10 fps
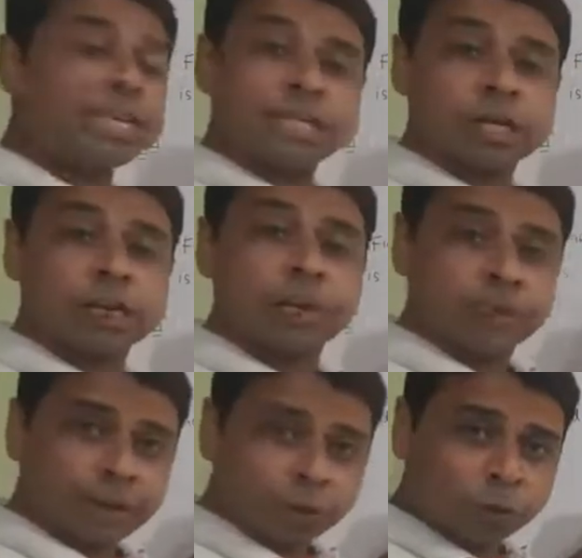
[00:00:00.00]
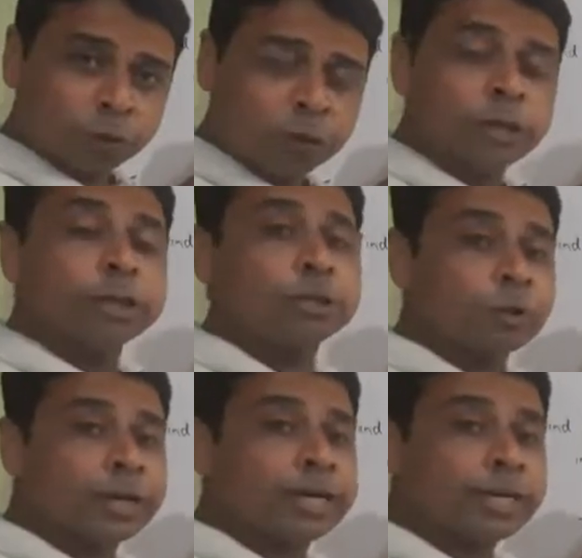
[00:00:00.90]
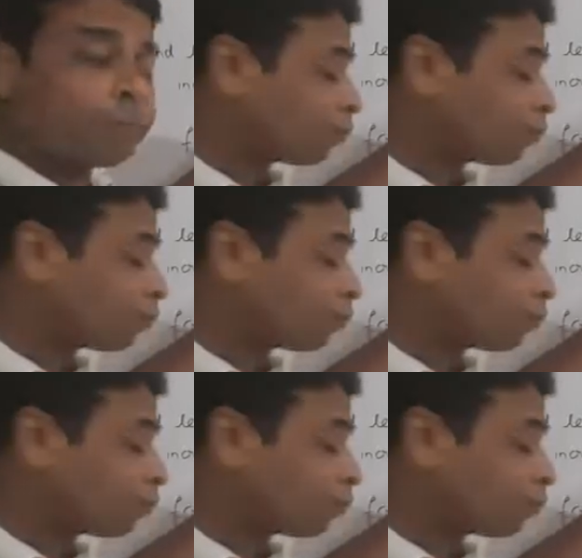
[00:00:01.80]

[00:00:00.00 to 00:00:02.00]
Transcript: interval 1 2, so that